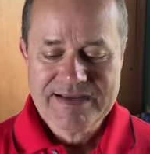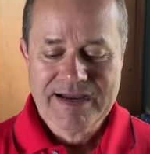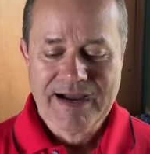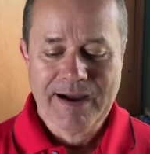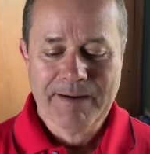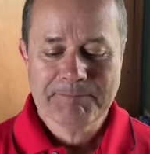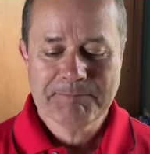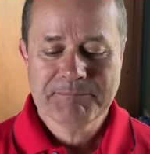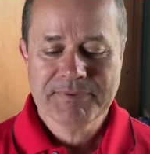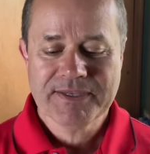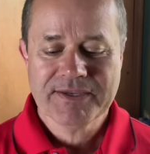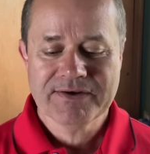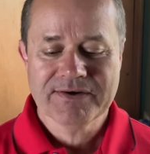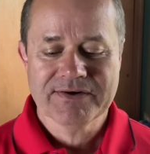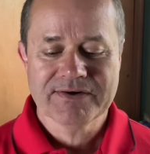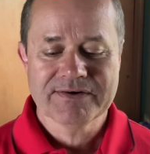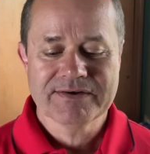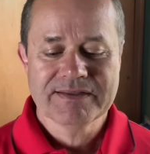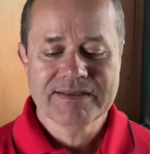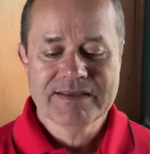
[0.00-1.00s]

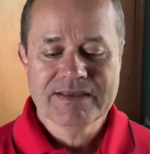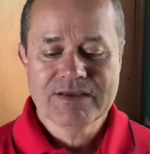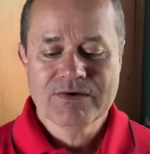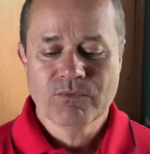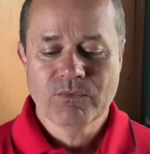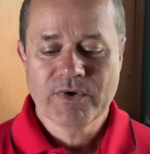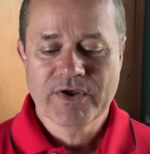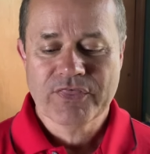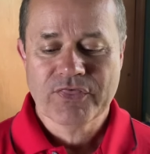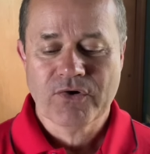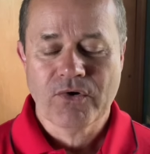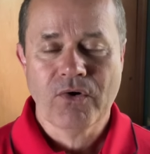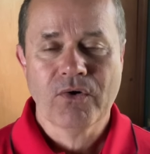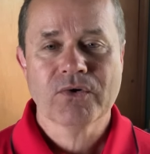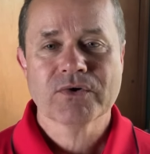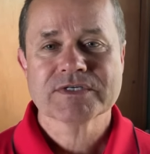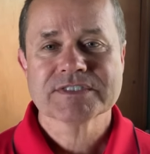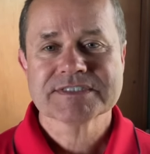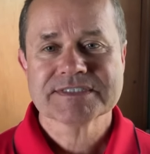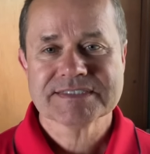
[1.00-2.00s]
appeared with
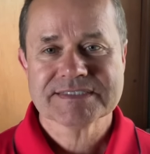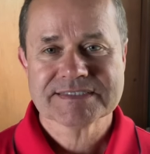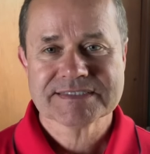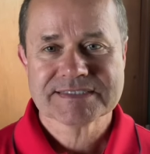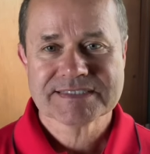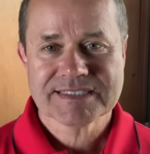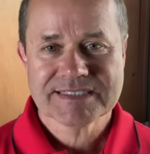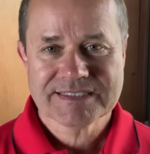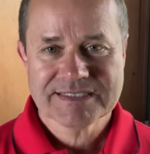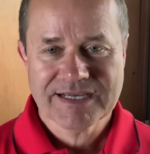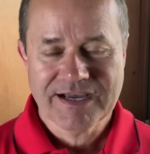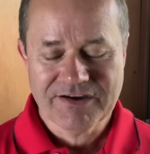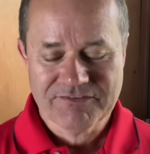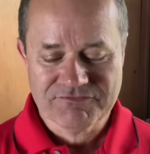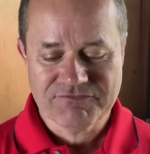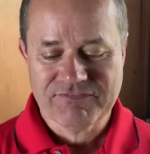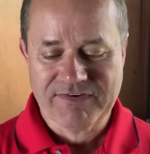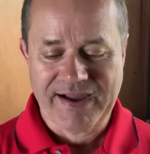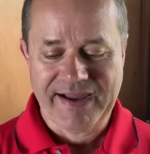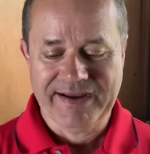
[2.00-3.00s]
horses of
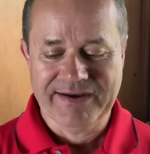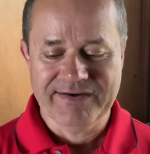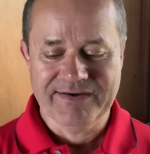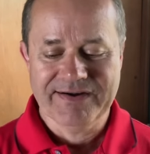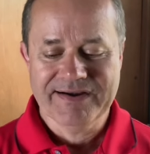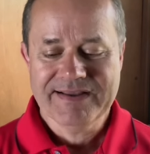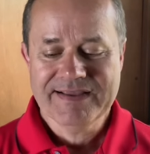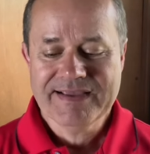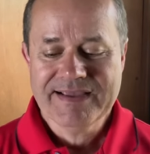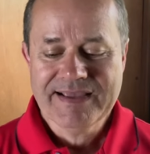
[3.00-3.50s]
fire,